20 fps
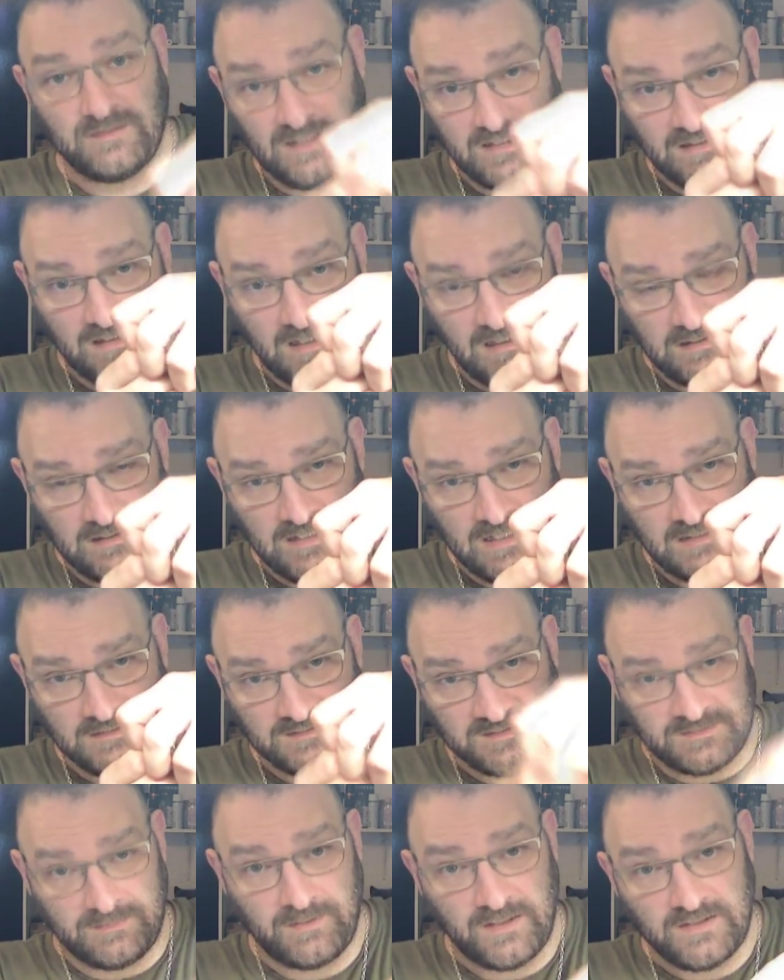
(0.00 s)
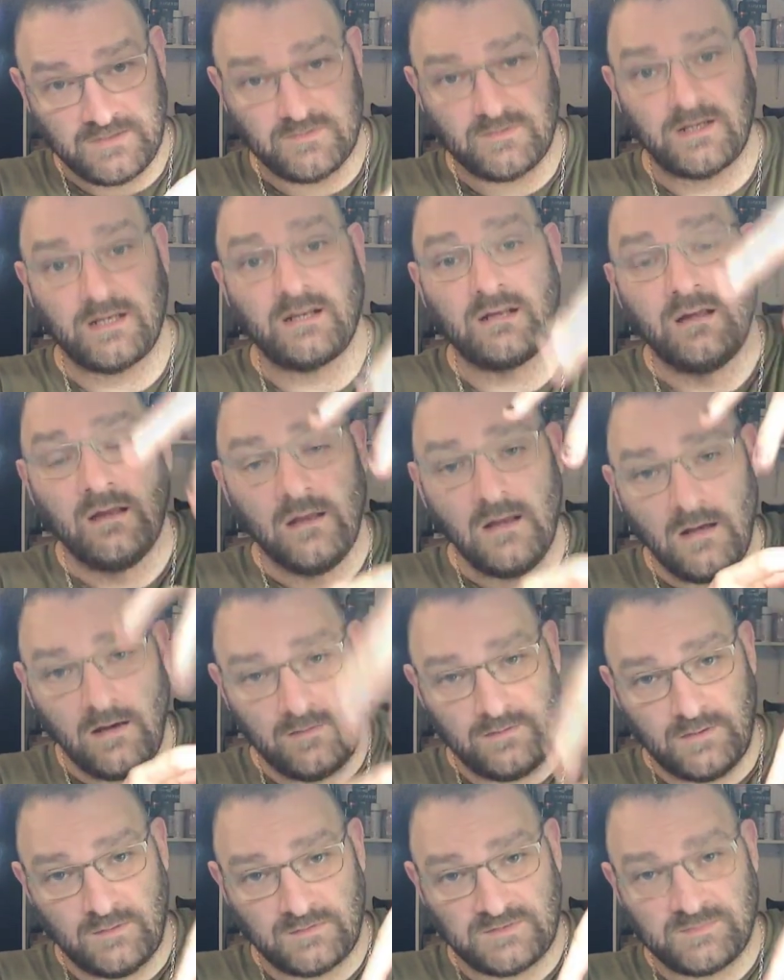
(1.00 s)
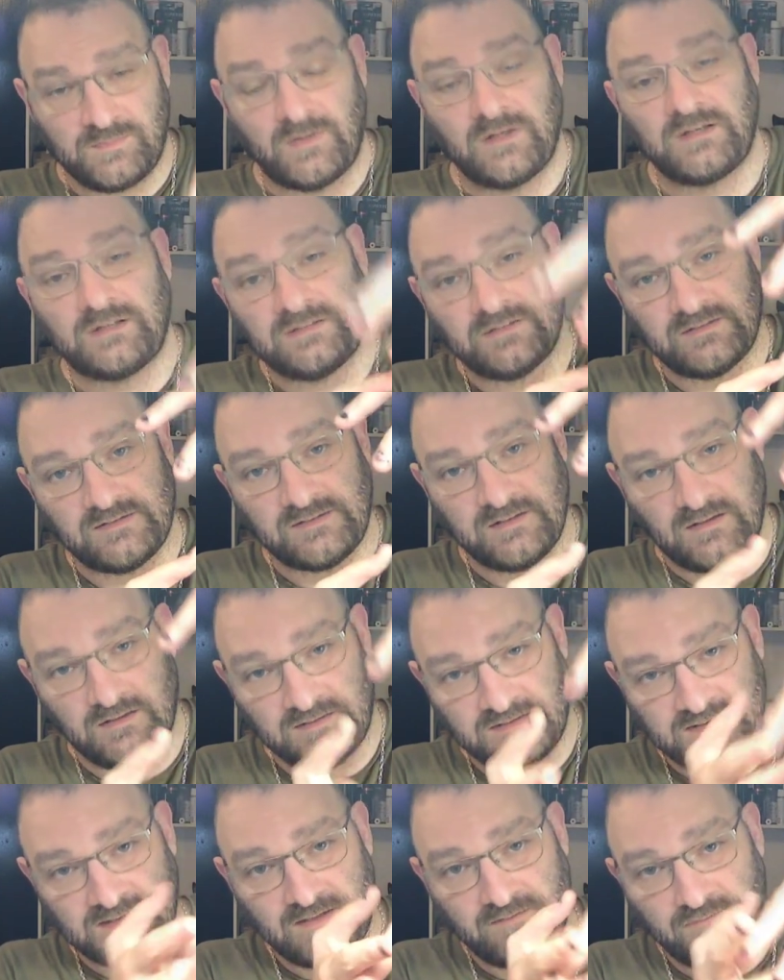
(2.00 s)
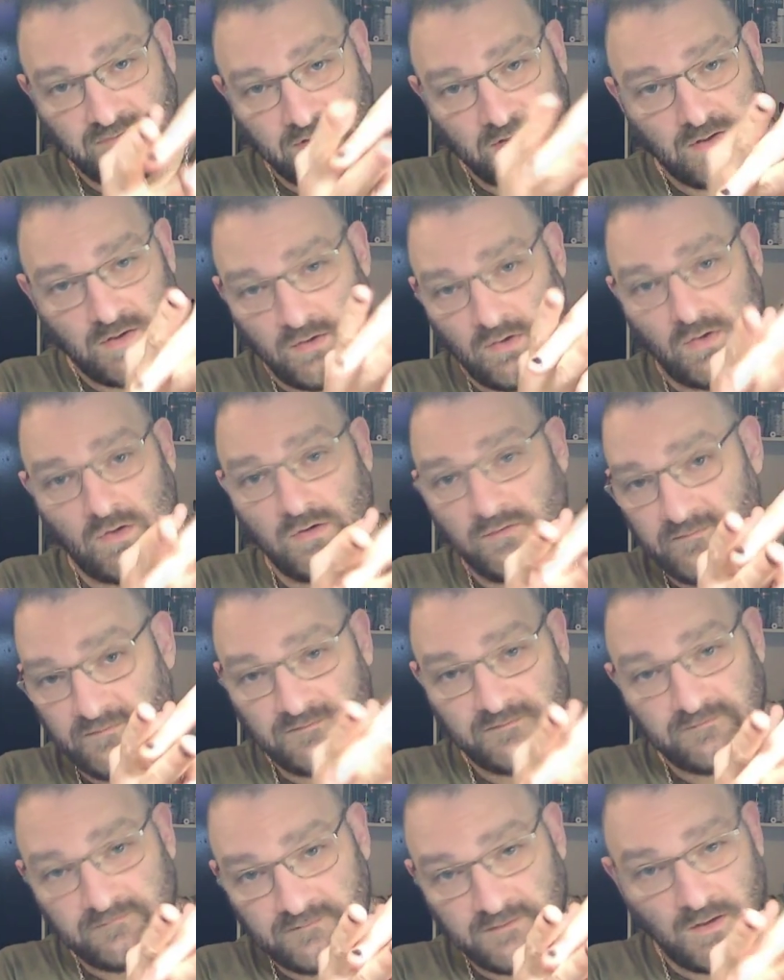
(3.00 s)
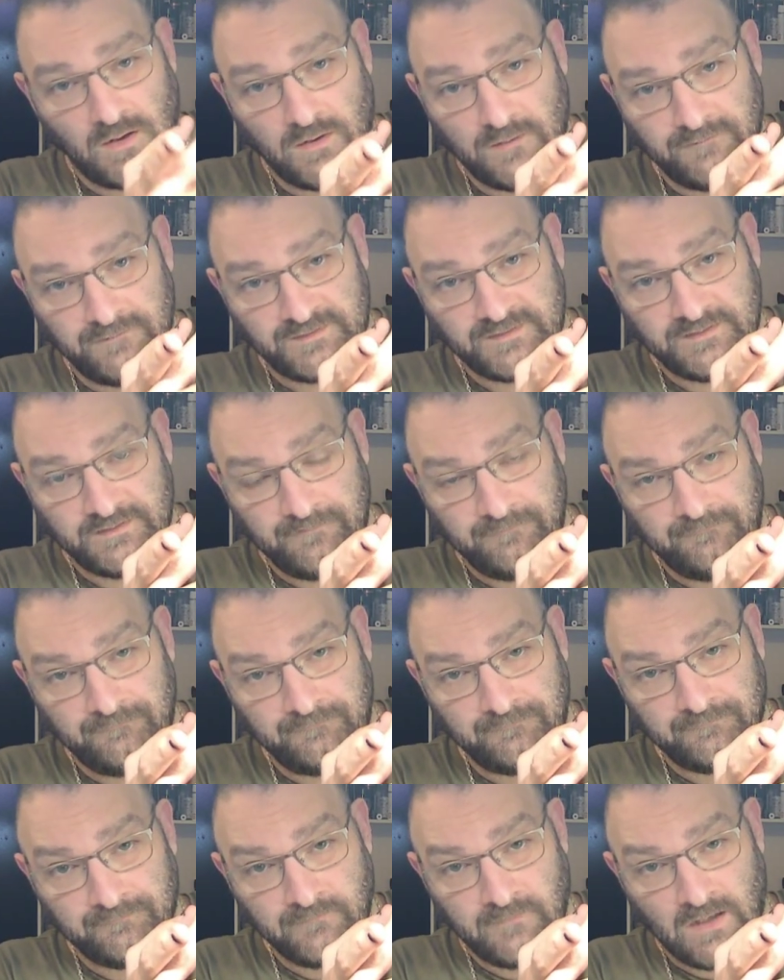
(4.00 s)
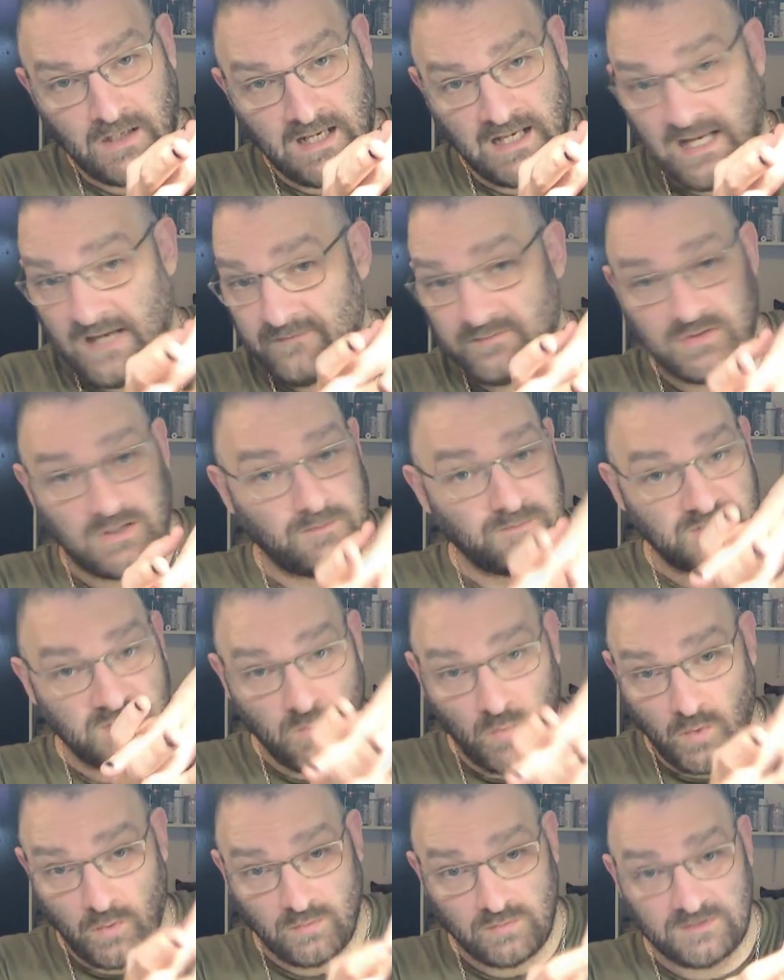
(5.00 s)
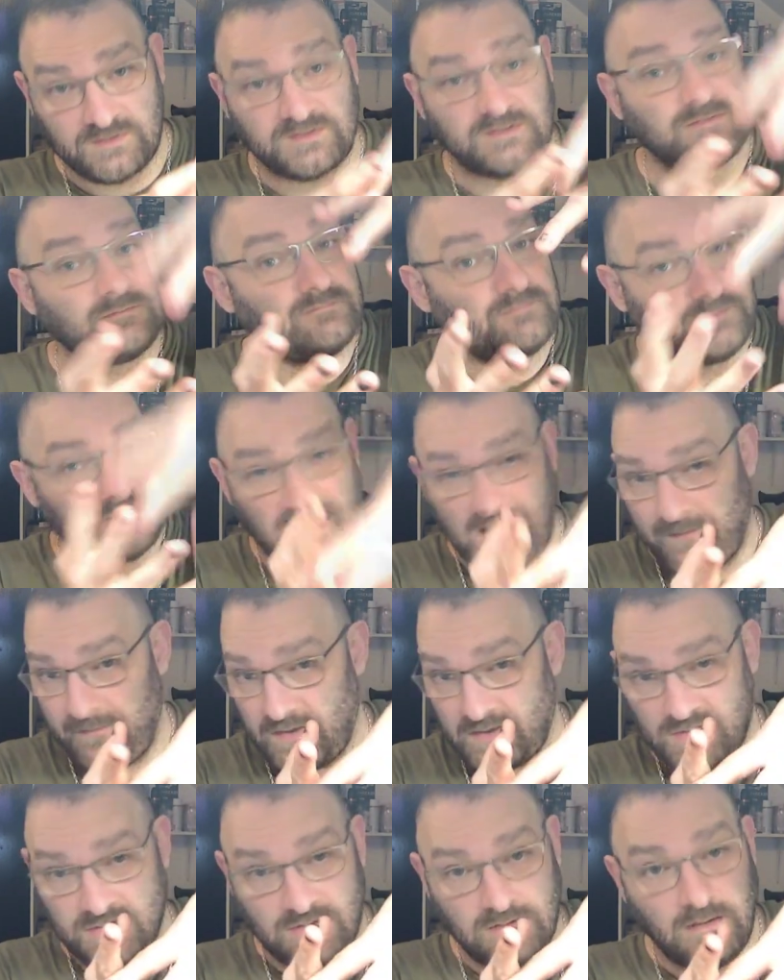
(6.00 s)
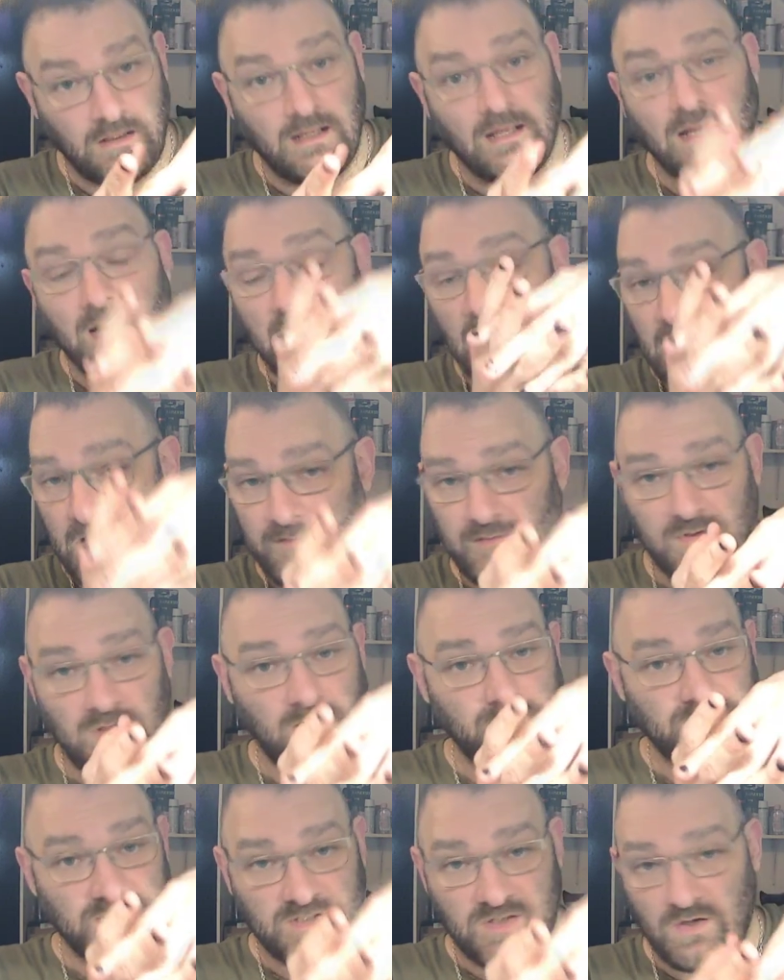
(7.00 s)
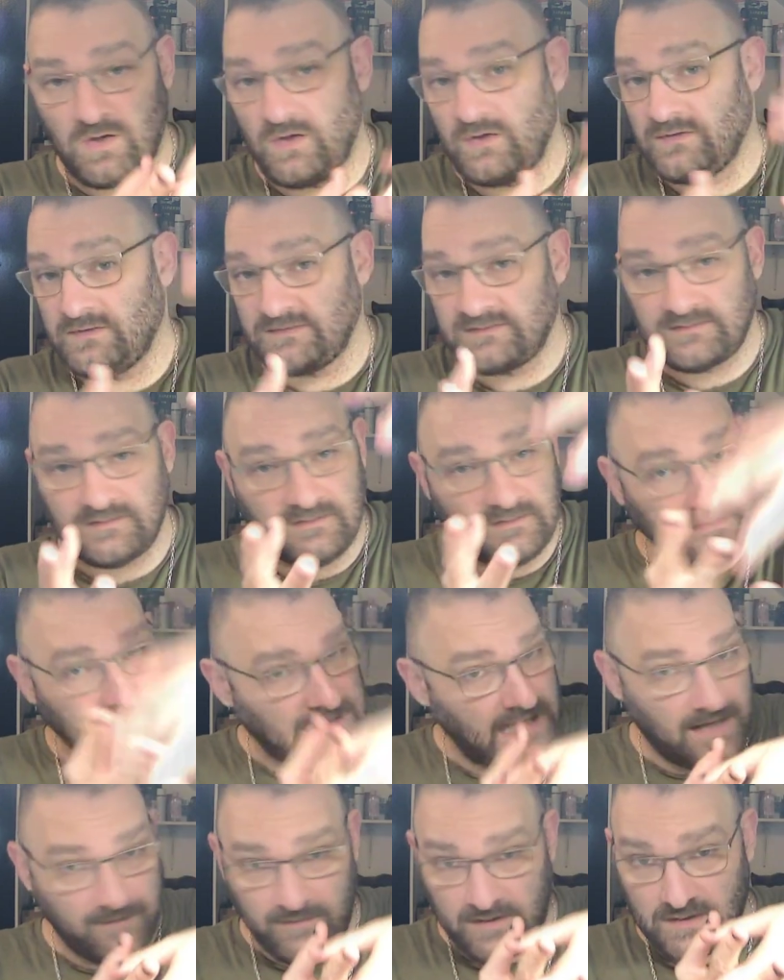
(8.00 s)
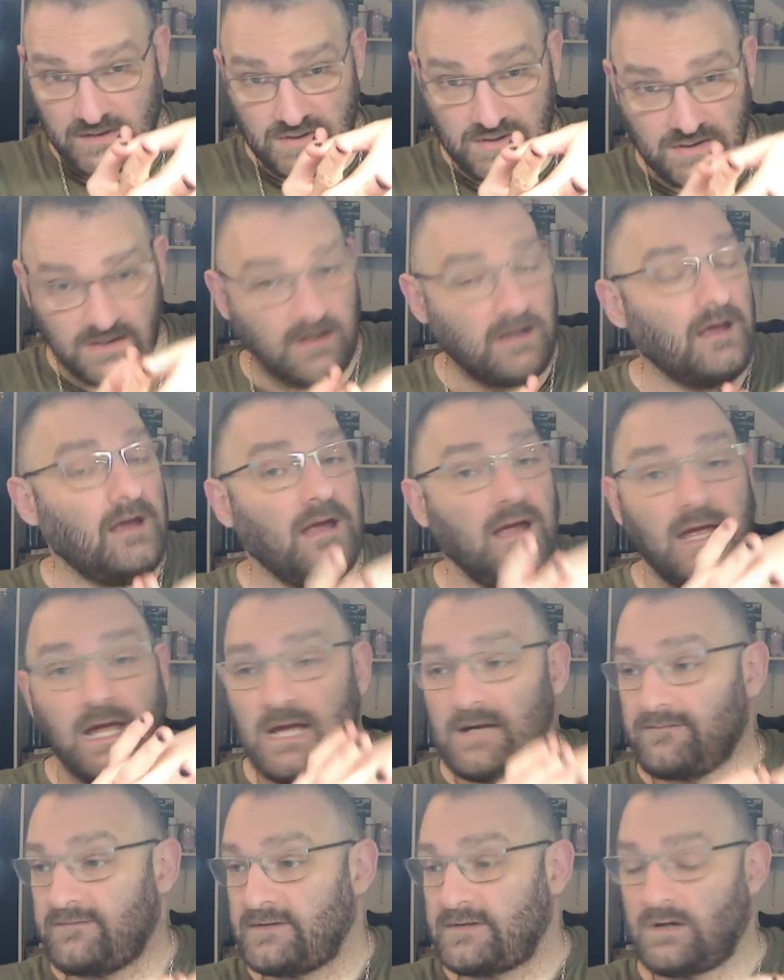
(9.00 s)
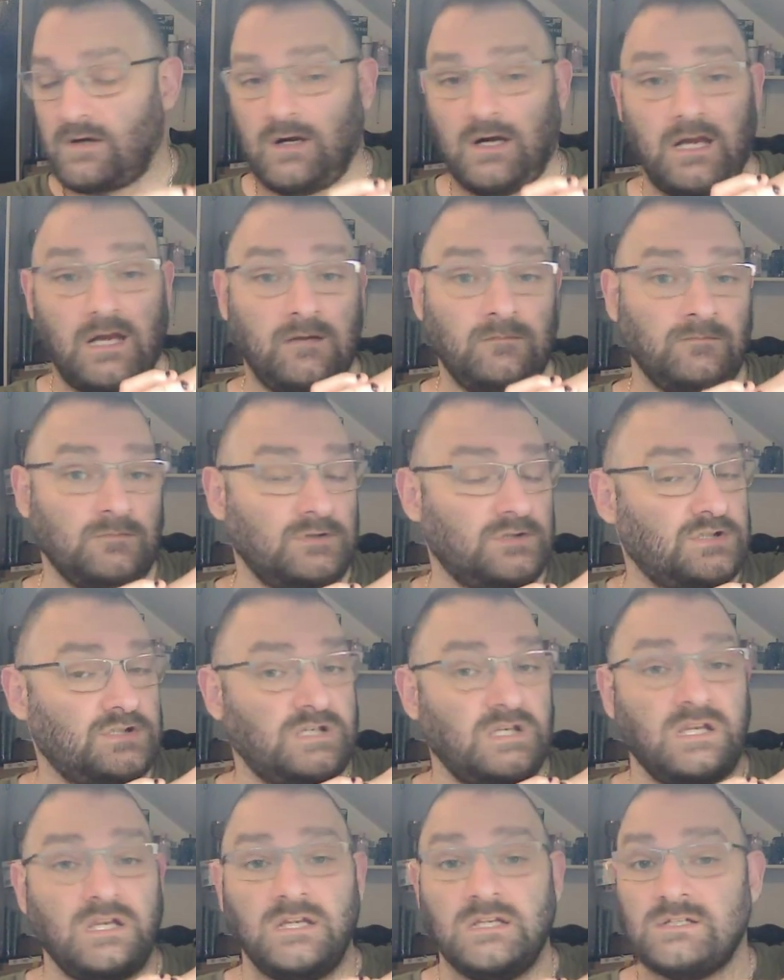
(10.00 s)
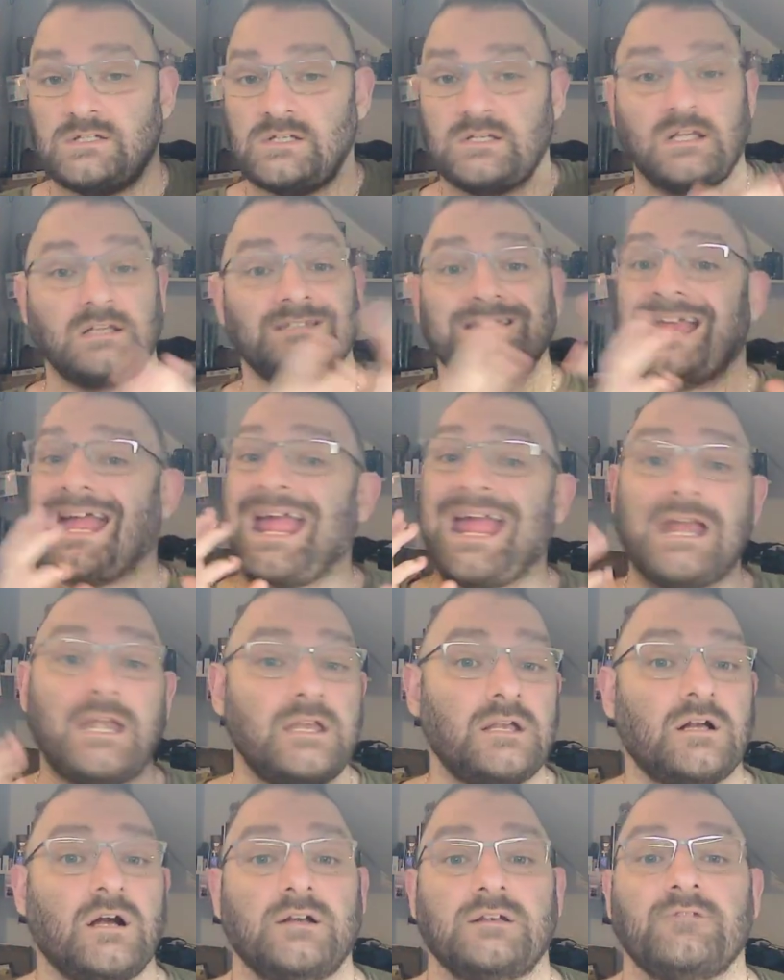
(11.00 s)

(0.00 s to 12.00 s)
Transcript: and and splintering, and those splinters are severing her nerve nerves. Okay, every time she walks, damage. Every time she turns, damage every time she she does any kind of